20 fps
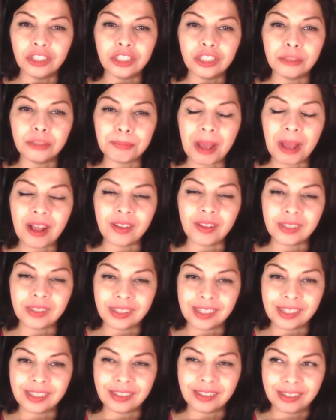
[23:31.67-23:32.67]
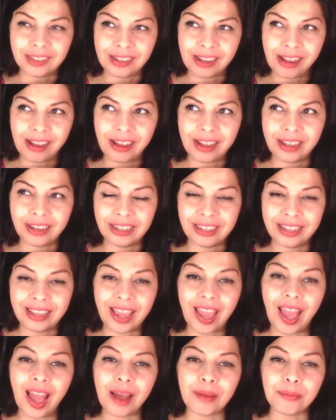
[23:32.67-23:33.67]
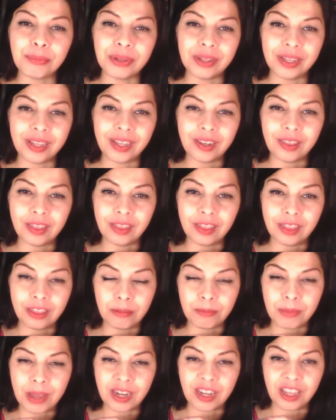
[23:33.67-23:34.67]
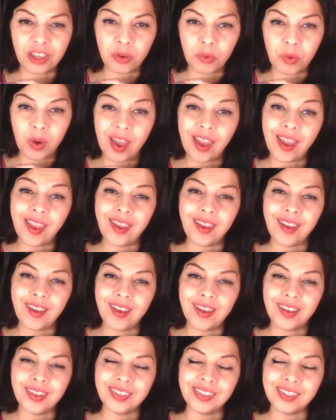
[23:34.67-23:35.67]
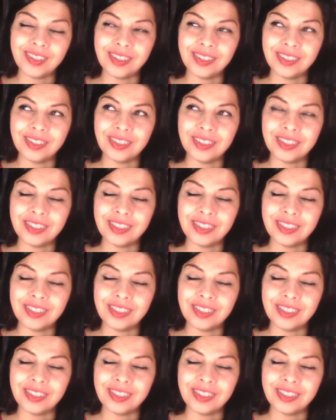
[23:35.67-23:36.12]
spouse is not gambling the money away and